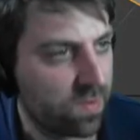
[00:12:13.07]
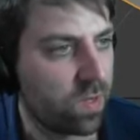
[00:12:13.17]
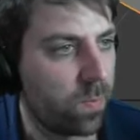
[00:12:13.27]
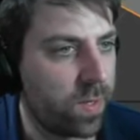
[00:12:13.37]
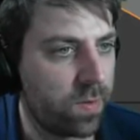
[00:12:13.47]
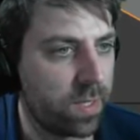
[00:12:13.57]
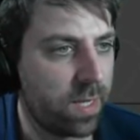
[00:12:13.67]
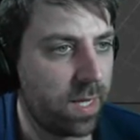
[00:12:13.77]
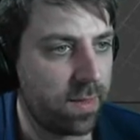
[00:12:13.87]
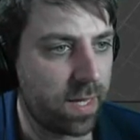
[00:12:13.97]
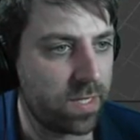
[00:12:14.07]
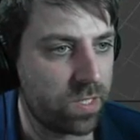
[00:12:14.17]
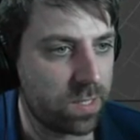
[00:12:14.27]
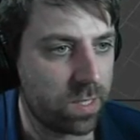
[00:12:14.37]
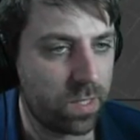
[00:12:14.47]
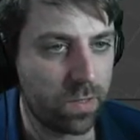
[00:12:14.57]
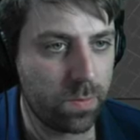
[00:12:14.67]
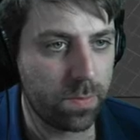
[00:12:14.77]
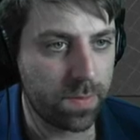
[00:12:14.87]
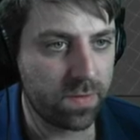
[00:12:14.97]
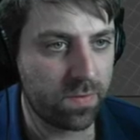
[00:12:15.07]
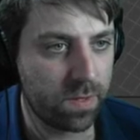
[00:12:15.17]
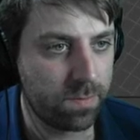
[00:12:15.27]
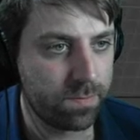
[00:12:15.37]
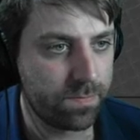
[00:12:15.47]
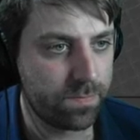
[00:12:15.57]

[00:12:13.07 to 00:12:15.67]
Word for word: Let's go period key. That is just a cube. That's fine.